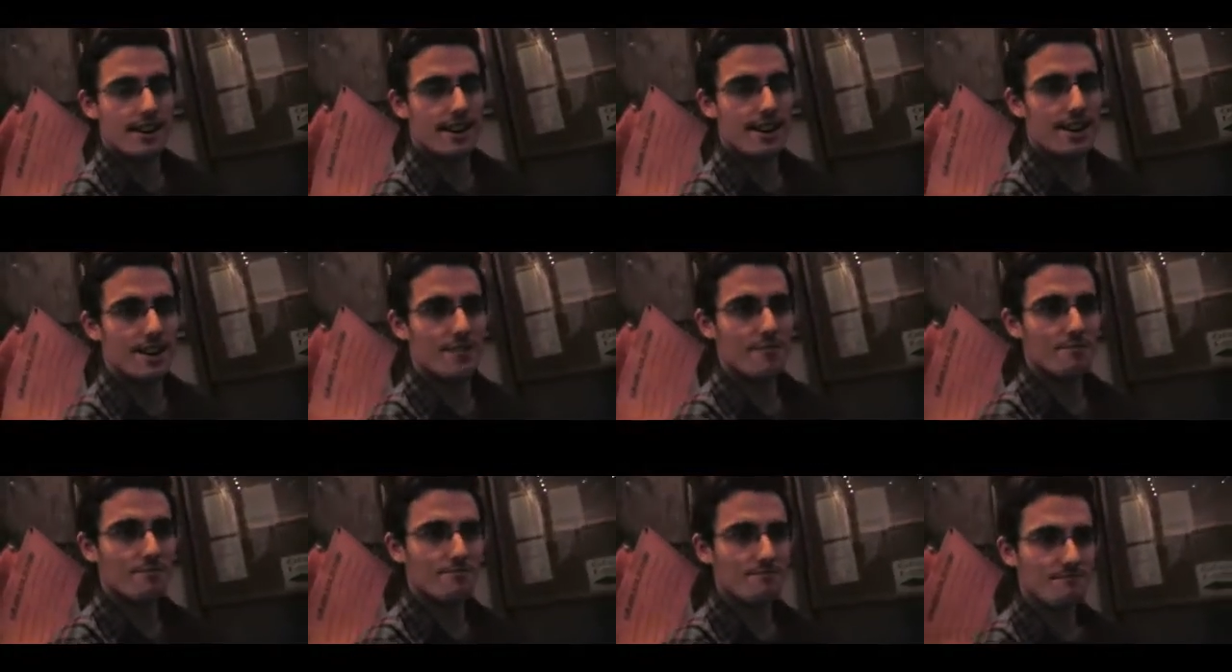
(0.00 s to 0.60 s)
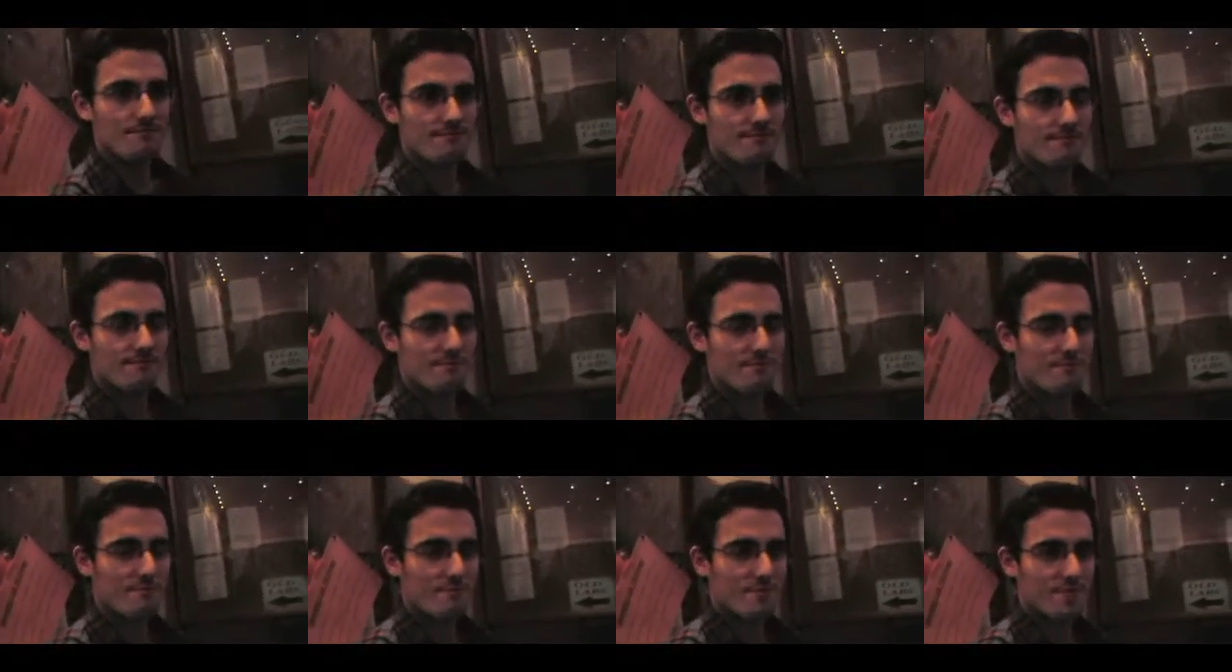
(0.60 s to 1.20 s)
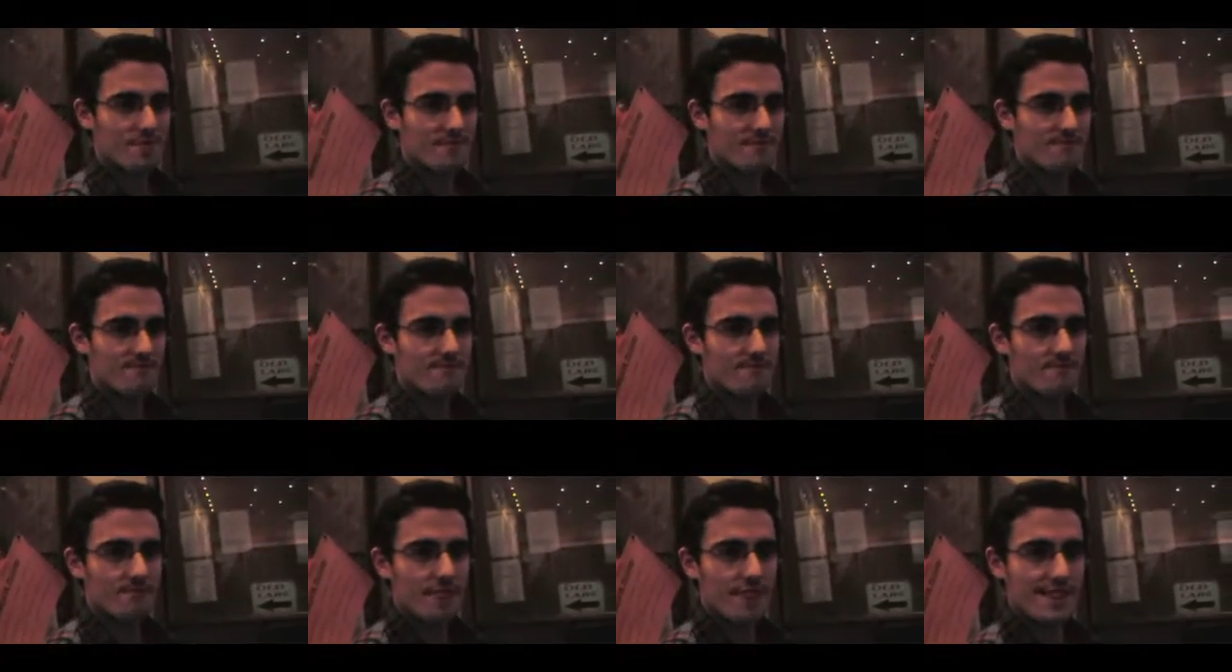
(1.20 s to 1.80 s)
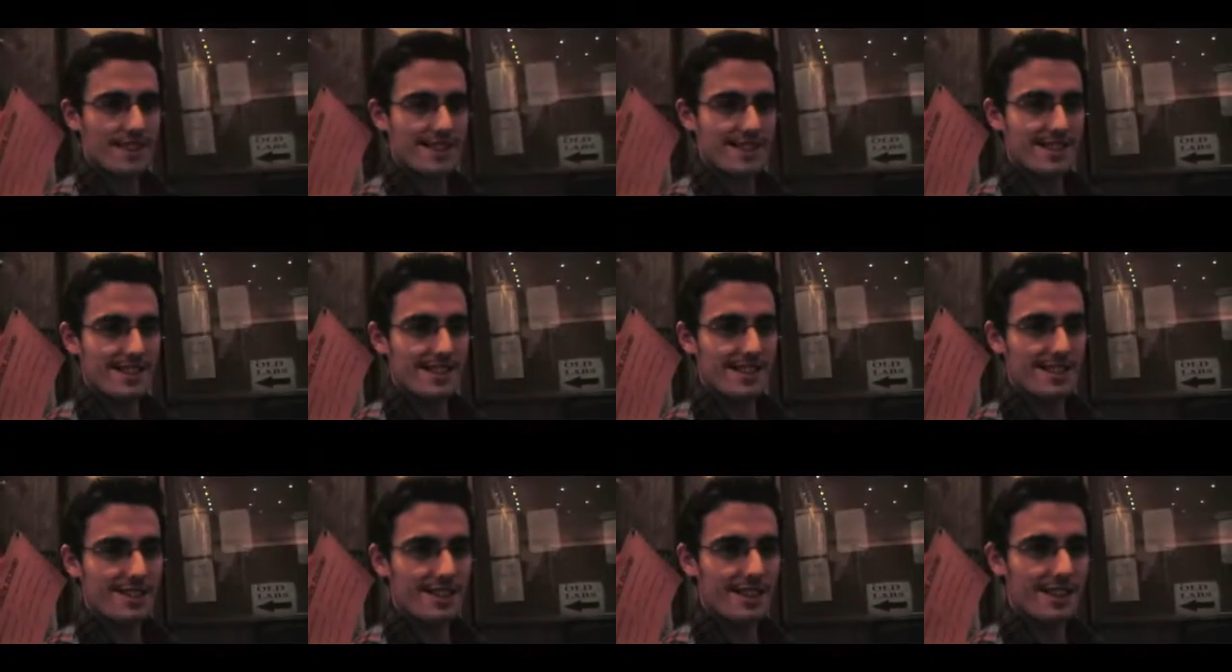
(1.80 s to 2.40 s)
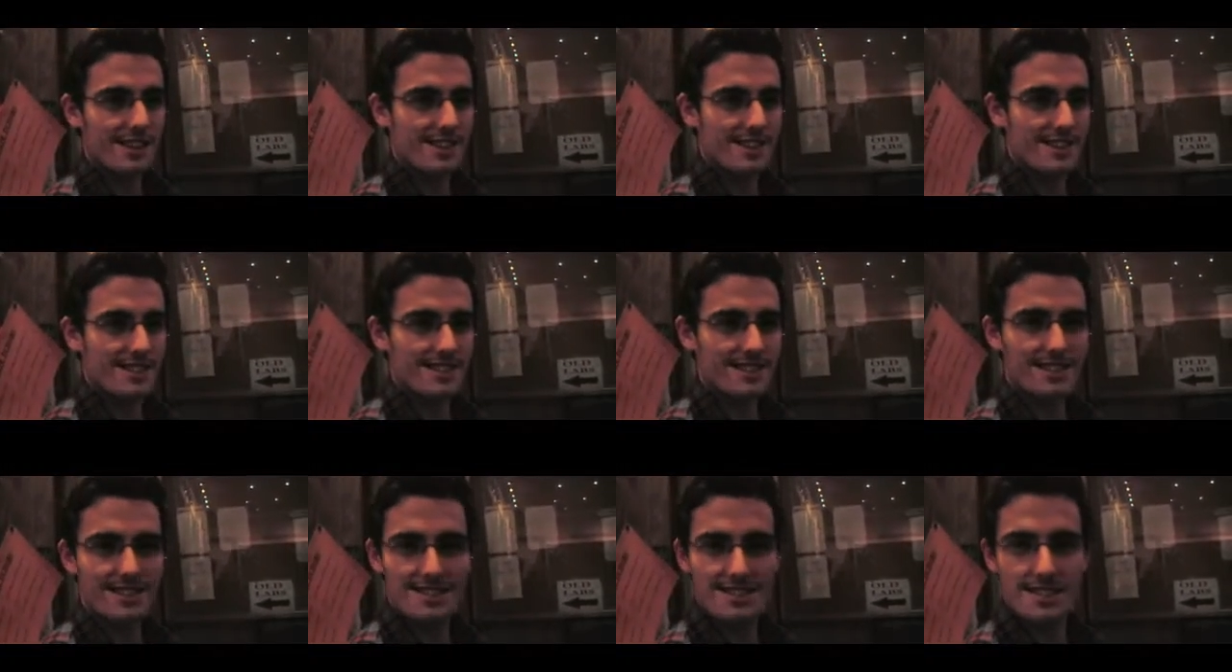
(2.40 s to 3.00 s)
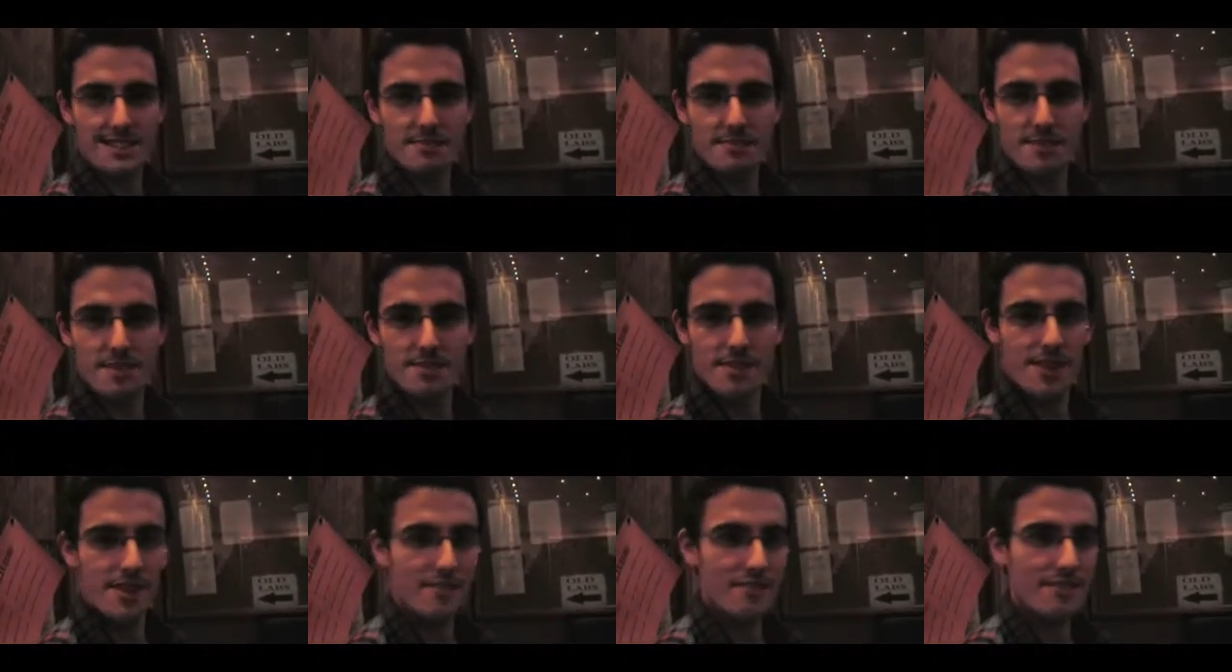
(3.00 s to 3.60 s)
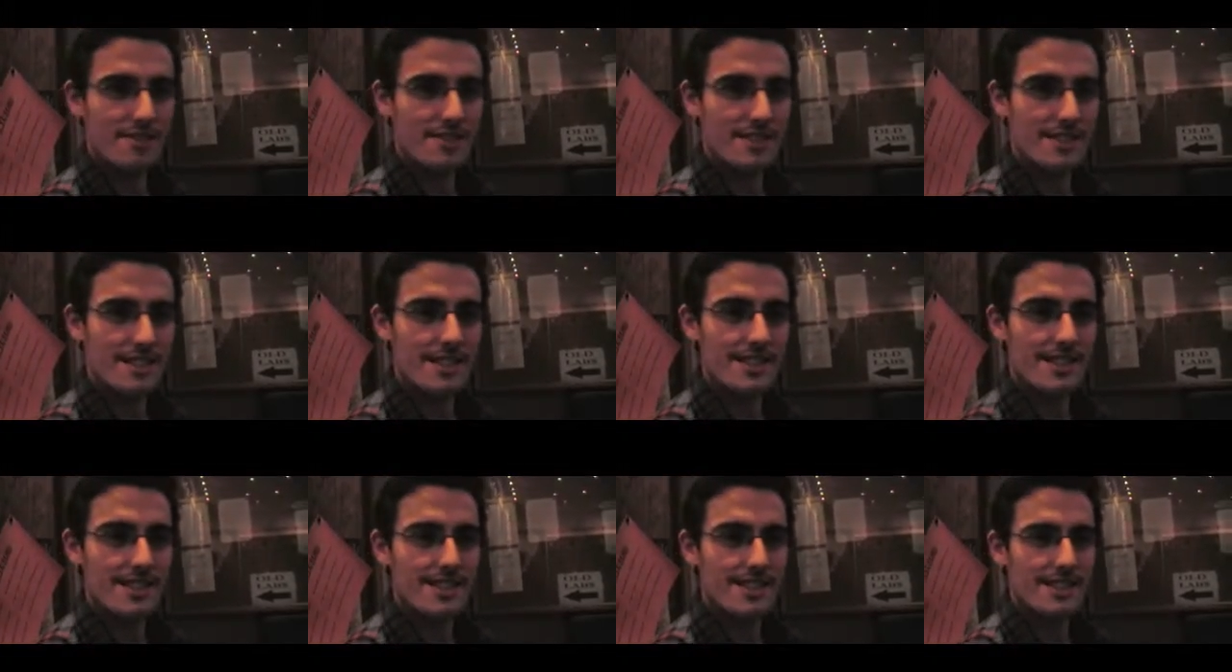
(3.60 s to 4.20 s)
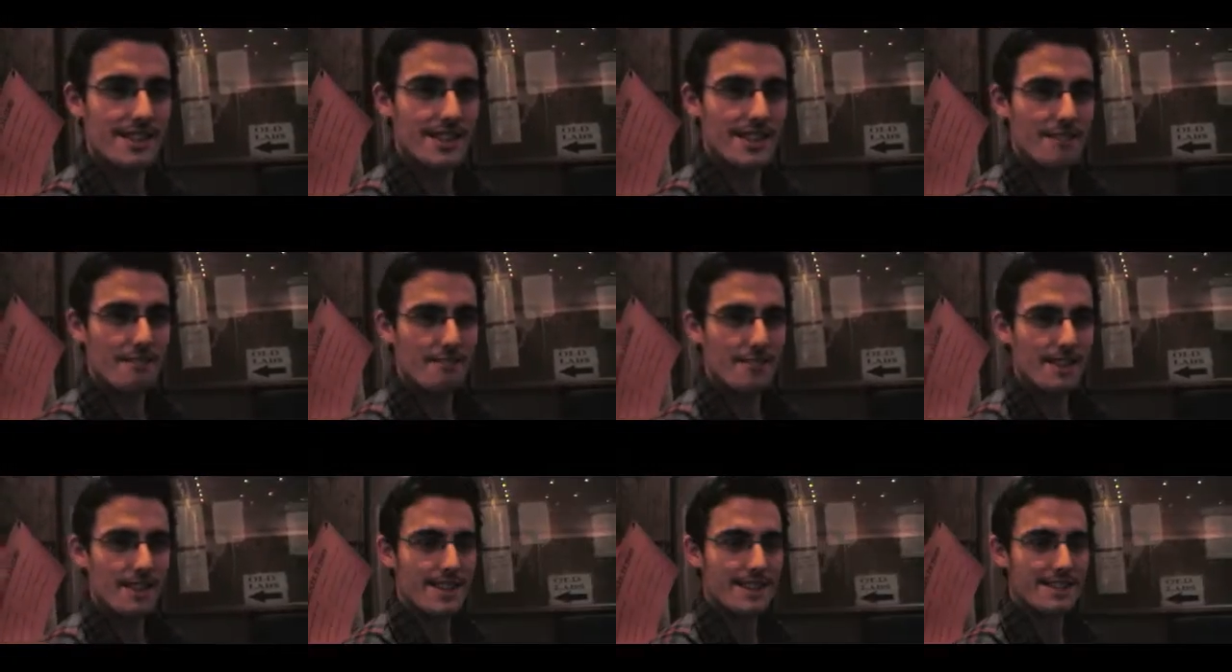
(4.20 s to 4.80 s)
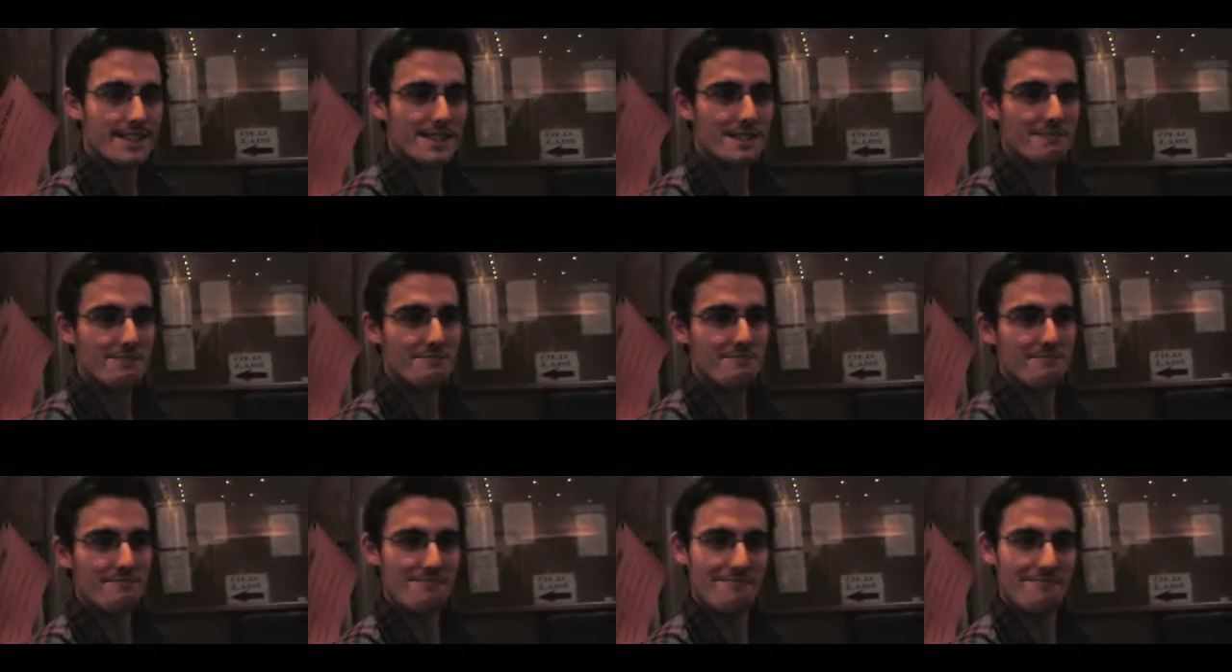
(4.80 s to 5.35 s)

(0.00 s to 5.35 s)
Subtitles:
Well, firstly, the church is deeply relevant in that that's the